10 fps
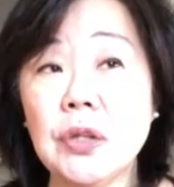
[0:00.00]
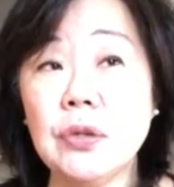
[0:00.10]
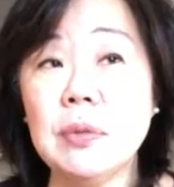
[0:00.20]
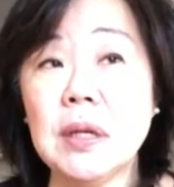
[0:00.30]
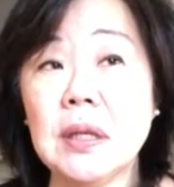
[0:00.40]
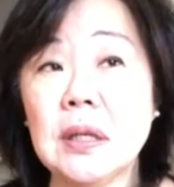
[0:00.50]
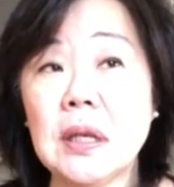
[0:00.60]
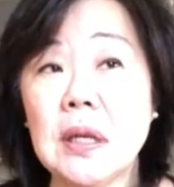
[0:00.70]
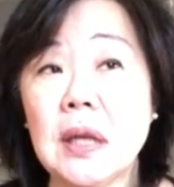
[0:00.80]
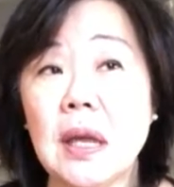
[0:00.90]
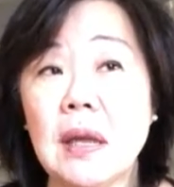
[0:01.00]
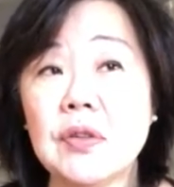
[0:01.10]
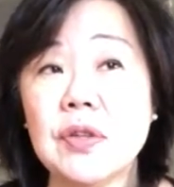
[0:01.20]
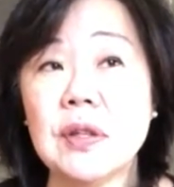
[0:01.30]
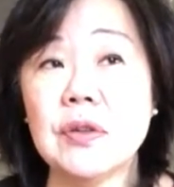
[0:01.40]
human.
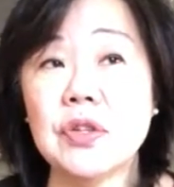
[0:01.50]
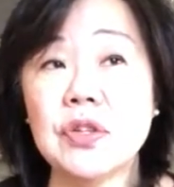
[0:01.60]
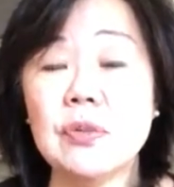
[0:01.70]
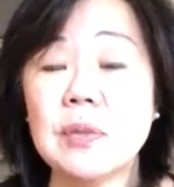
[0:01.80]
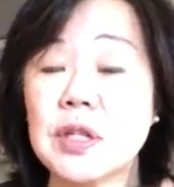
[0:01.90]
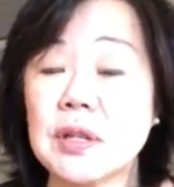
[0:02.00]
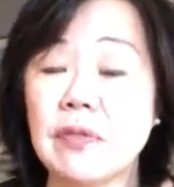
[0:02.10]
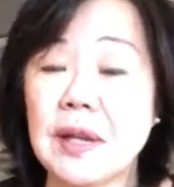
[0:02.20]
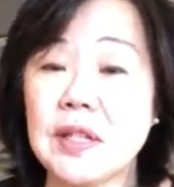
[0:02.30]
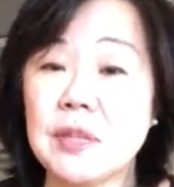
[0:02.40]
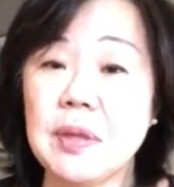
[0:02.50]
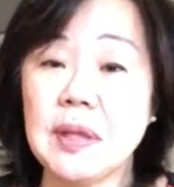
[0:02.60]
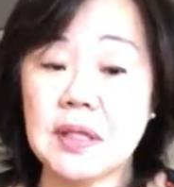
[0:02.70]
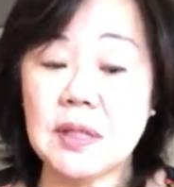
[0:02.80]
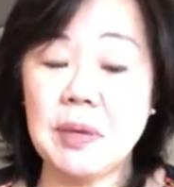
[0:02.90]
And there's so much advancement
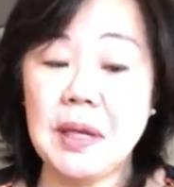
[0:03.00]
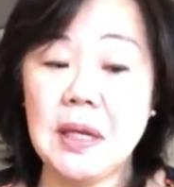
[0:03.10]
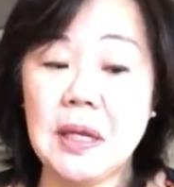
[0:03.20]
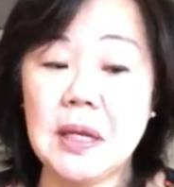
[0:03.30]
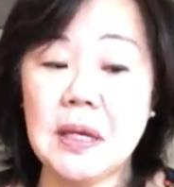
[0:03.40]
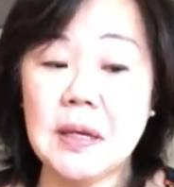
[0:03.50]
that's been,